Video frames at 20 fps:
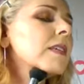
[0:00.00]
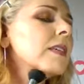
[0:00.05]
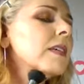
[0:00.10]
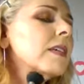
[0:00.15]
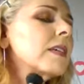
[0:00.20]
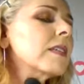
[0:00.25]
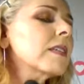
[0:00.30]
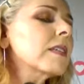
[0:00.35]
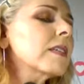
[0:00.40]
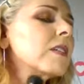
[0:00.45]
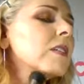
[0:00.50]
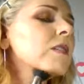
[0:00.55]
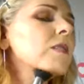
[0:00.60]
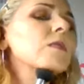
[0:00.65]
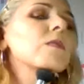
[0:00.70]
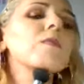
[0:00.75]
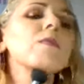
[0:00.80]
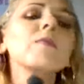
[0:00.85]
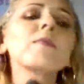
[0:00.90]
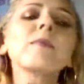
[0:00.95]
and
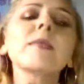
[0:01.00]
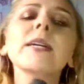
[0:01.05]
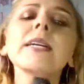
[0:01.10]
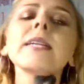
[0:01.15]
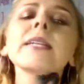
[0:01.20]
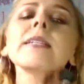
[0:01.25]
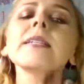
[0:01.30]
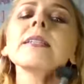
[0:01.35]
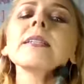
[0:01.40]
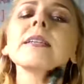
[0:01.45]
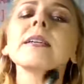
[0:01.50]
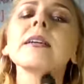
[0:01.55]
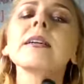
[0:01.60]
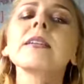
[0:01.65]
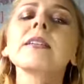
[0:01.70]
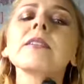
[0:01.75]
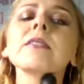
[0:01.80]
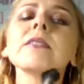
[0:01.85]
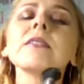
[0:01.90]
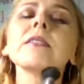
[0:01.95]
go right
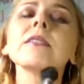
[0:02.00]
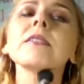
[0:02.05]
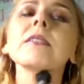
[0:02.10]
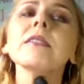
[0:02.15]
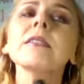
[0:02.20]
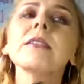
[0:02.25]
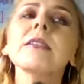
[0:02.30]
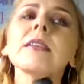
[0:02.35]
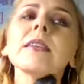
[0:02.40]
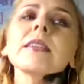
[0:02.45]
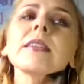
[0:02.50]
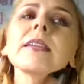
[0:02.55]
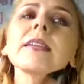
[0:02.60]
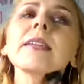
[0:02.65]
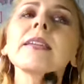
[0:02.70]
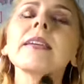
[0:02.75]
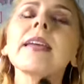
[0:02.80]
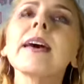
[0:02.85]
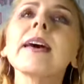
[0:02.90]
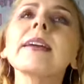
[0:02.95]
under the
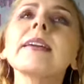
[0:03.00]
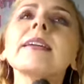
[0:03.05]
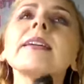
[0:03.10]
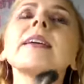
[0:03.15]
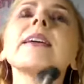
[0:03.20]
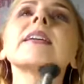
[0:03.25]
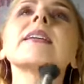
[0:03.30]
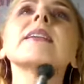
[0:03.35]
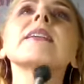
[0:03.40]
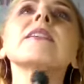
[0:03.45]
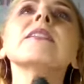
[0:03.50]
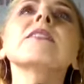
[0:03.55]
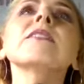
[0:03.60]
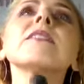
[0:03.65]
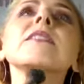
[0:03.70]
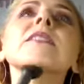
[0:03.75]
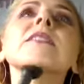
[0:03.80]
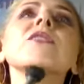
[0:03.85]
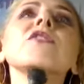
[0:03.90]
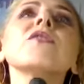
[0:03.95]
neck. And
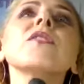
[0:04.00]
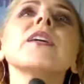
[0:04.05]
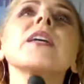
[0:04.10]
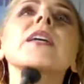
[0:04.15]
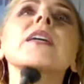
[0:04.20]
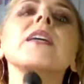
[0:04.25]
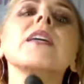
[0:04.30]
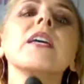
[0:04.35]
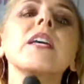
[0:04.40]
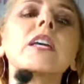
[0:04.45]
here's the trick.